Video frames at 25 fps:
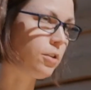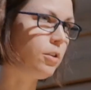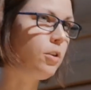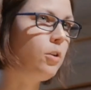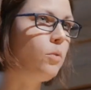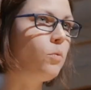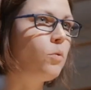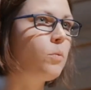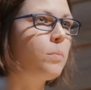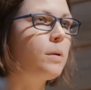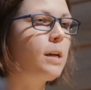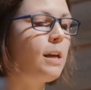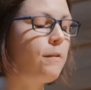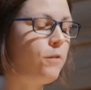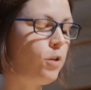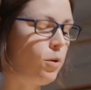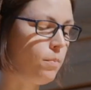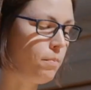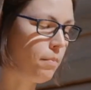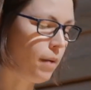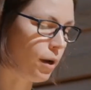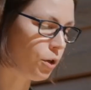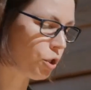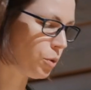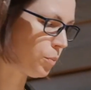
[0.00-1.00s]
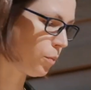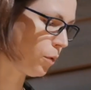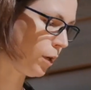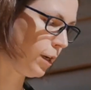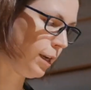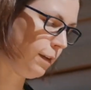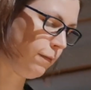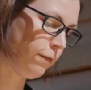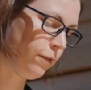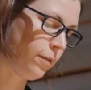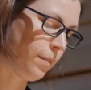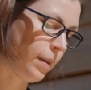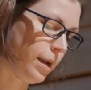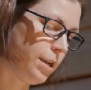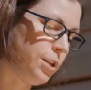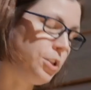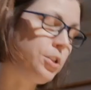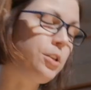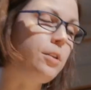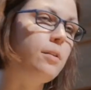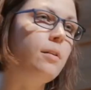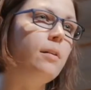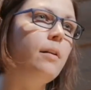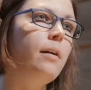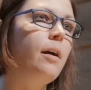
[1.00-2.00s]
who will give you much more
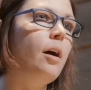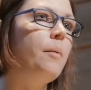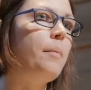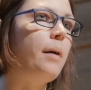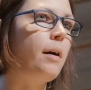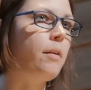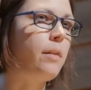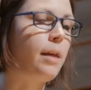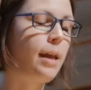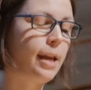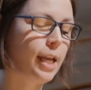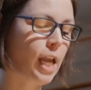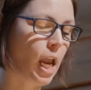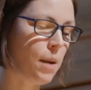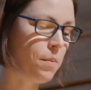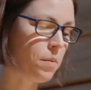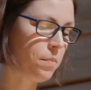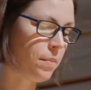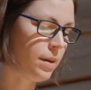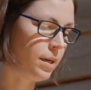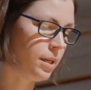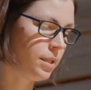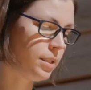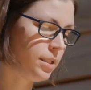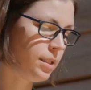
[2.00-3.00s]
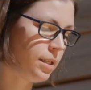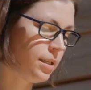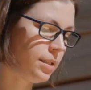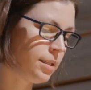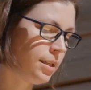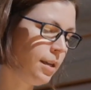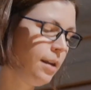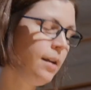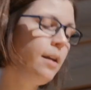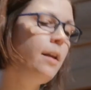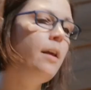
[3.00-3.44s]
information about their capabilities,